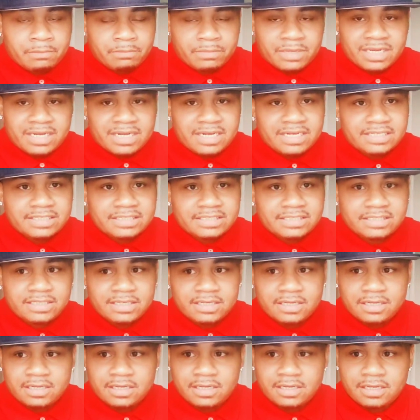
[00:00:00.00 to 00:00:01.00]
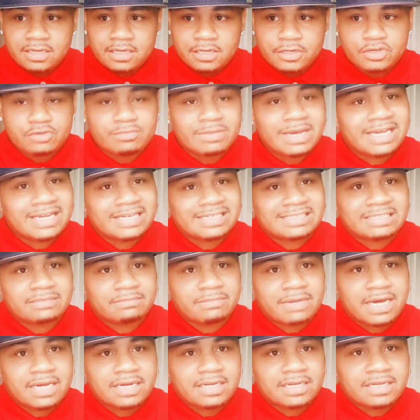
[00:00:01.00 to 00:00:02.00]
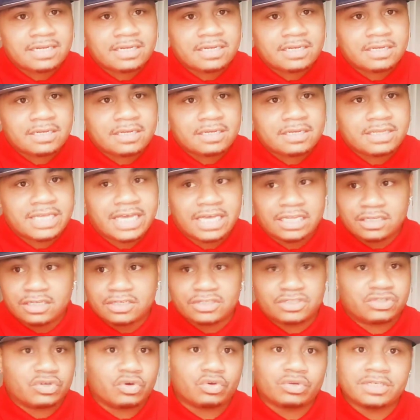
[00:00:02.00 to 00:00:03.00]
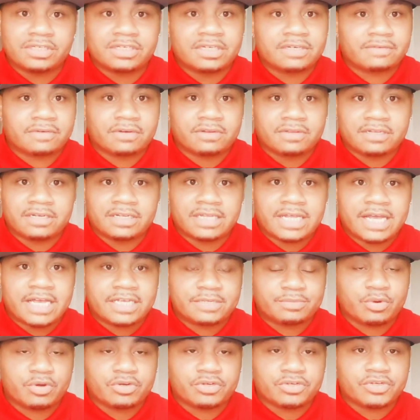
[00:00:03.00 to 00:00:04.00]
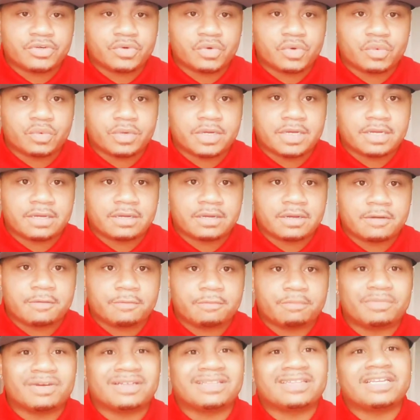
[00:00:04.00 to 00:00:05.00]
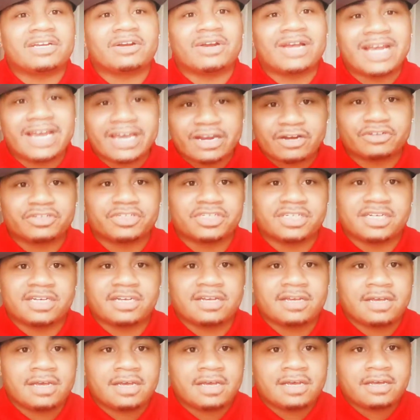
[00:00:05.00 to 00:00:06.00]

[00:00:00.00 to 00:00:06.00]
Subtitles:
Because you may get somebody that looks totally different than the last person you were with, but their energy,